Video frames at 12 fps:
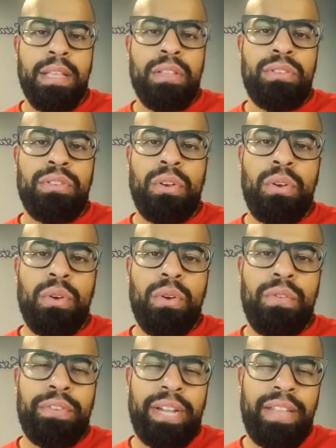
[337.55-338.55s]

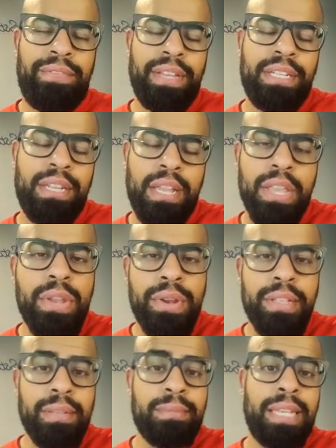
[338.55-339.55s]
So for FHA, you
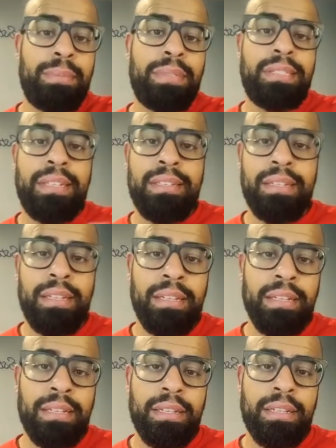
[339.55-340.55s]
need some type of
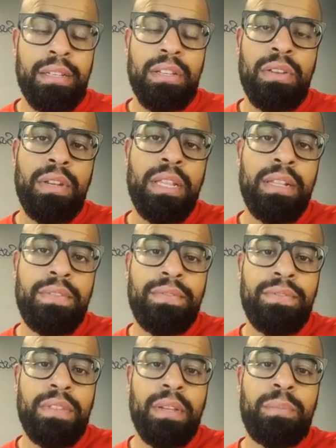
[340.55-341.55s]
seasoning. You need
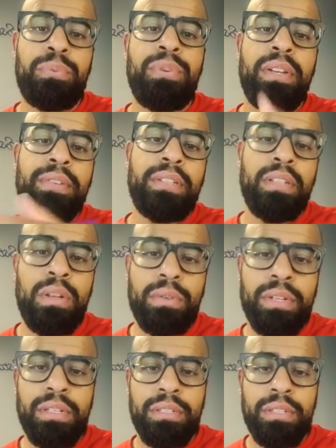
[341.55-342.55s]
the previous
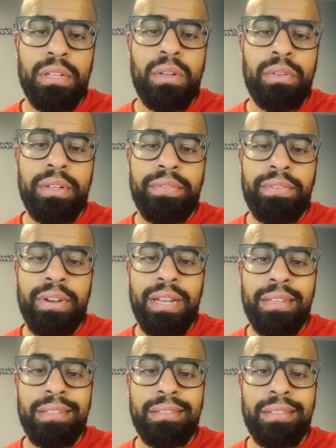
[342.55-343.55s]
owner to own it for at
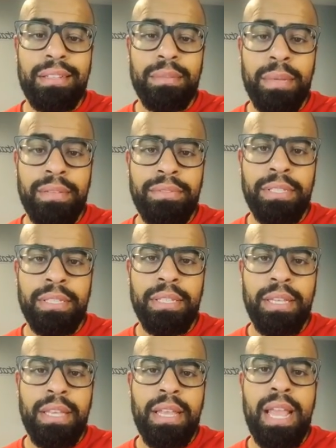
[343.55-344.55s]
least 6 months,
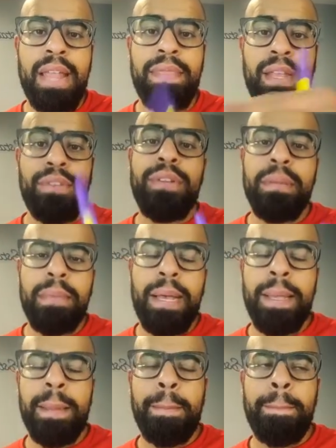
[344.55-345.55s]
and then you can
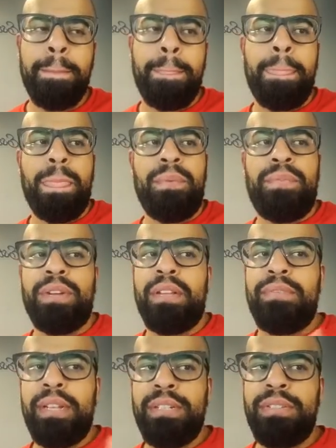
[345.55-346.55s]
buy it. For
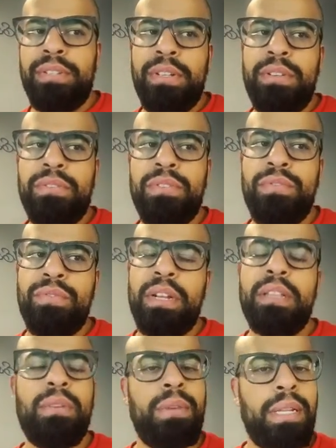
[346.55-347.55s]
conventional, you
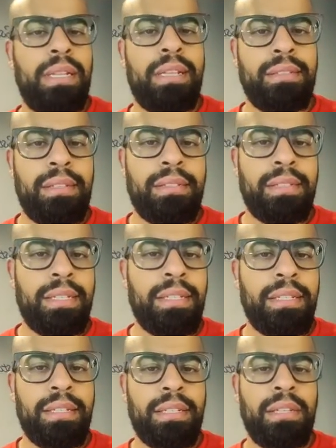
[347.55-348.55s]
really don't need that seasoning.
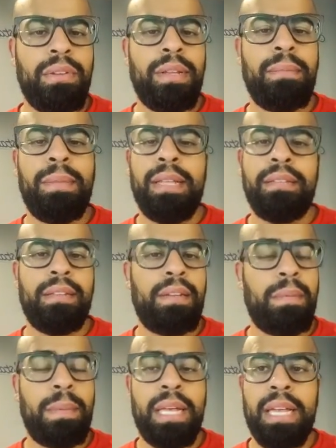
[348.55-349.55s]
You can
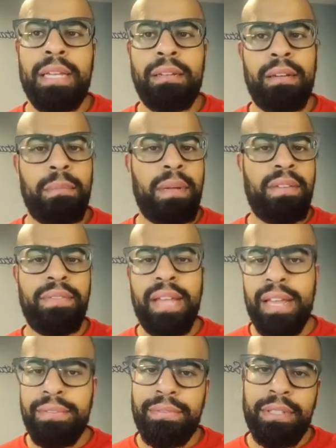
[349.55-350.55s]
basically buy a month
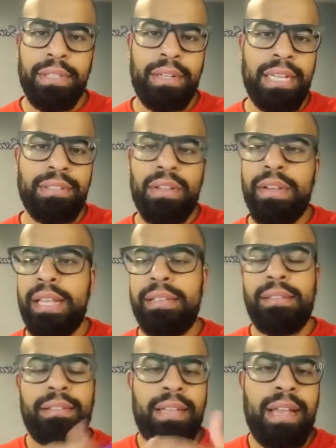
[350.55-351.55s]
after, as long
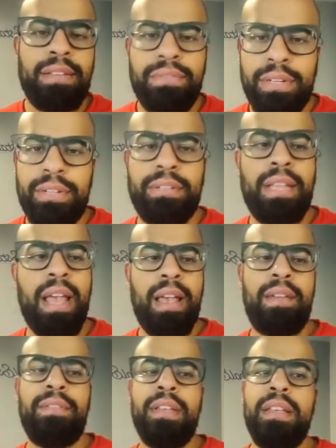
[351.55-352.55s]
as the tax records
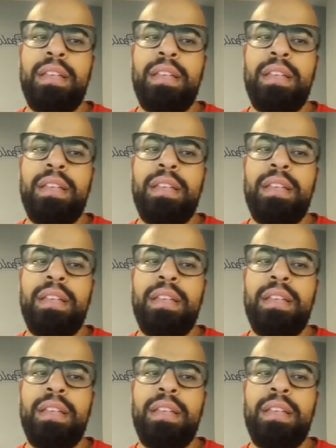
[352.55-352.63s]
have